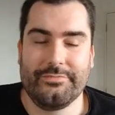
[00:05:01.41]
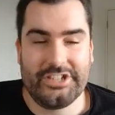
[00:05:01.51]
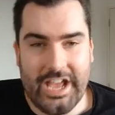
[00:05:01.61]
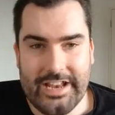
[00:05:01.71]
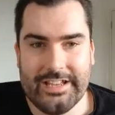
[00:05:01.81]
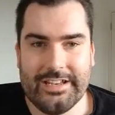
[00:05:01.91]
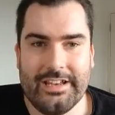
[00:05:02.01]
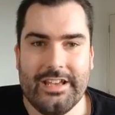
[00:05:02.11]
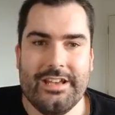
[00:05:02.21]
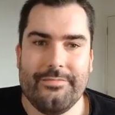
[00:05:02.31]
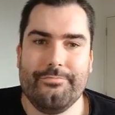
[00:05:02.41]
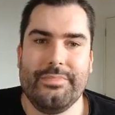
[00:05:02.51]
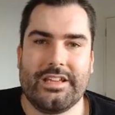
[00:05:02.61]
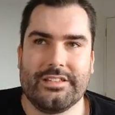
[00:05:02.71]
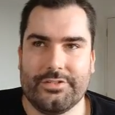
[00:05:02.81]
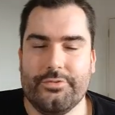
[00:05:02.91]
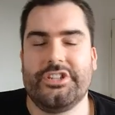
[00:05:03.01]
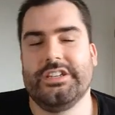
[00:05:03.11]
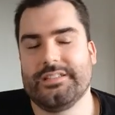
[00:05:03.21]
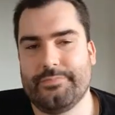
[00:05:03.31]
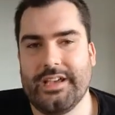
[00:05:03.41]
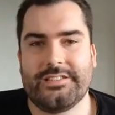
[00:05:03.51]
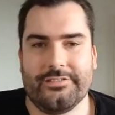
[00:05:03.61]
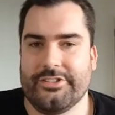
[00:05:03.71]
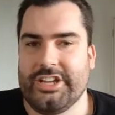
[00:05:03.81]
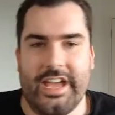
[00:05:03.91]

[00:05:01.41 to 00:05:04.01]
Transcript: Jaden, Mikazuchi is based on